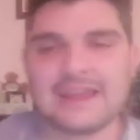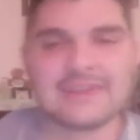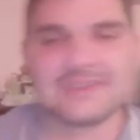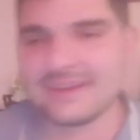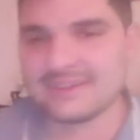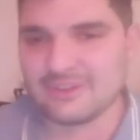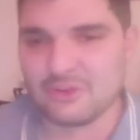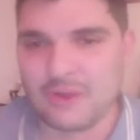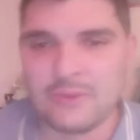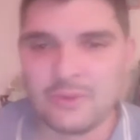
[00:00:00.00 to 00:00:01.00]
I think it's a
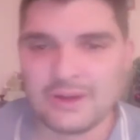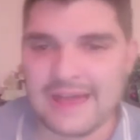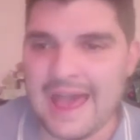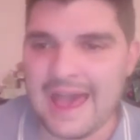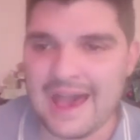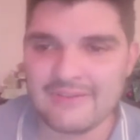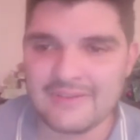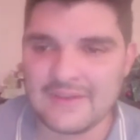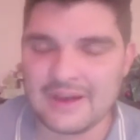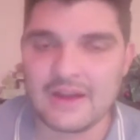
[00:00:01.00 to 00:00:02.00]
great one to have in
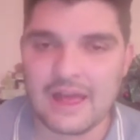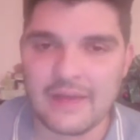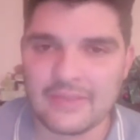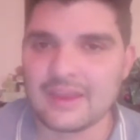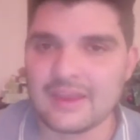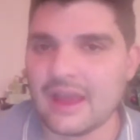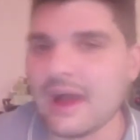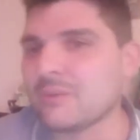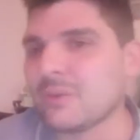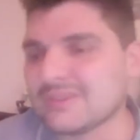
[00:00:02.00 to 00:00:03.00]
there, and I think
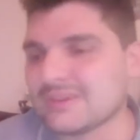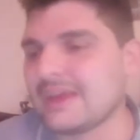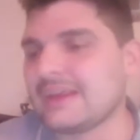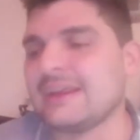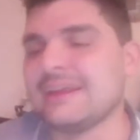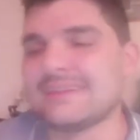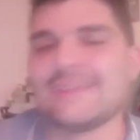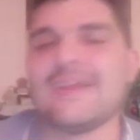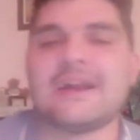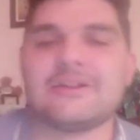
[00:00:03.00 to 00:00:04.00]
once again it is a
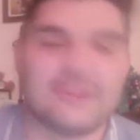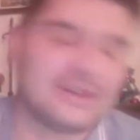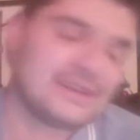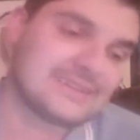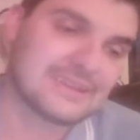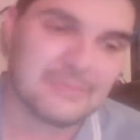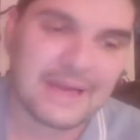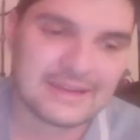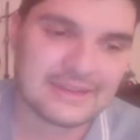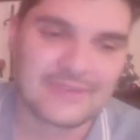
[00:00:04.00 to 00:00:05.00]
lot of fun. It's a
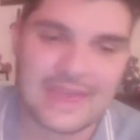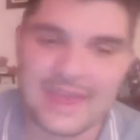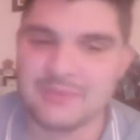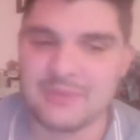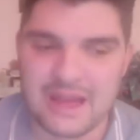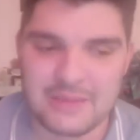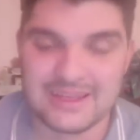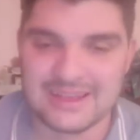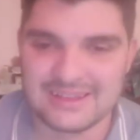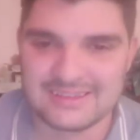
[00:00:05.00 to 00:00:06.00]
competitive game, and
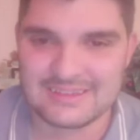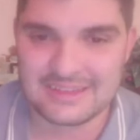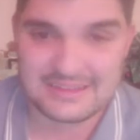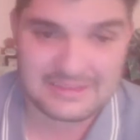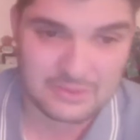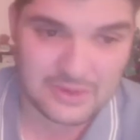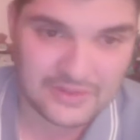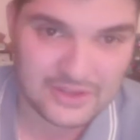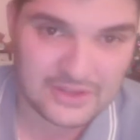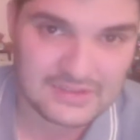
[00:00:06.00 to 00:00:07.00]
it's a
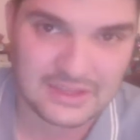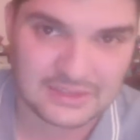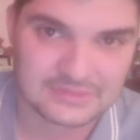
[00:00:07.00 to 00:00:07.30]
really good scene.